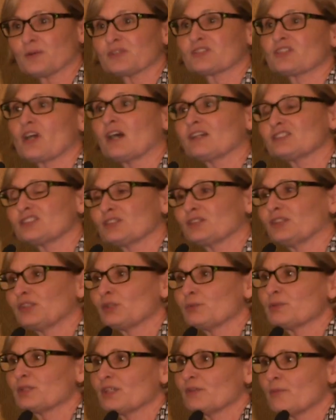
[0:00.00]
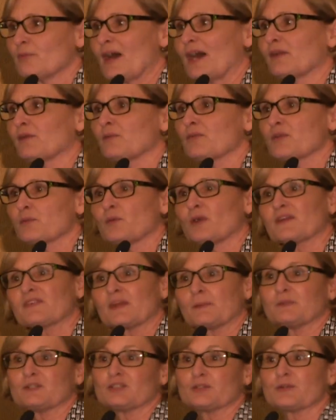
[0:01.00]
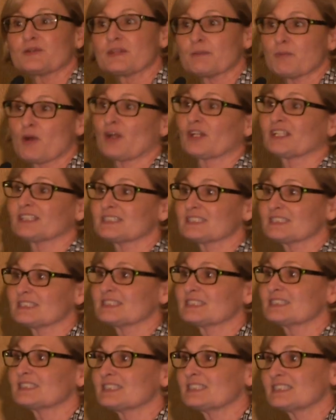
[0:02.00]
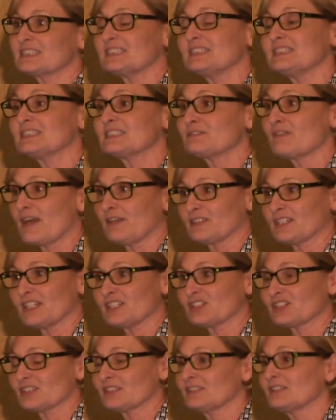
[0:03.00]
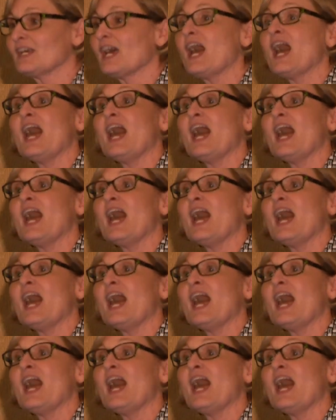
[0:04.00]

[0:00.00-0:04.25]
is talk to you a little bit about the work that we do with the Parkinson's Disease Foundation,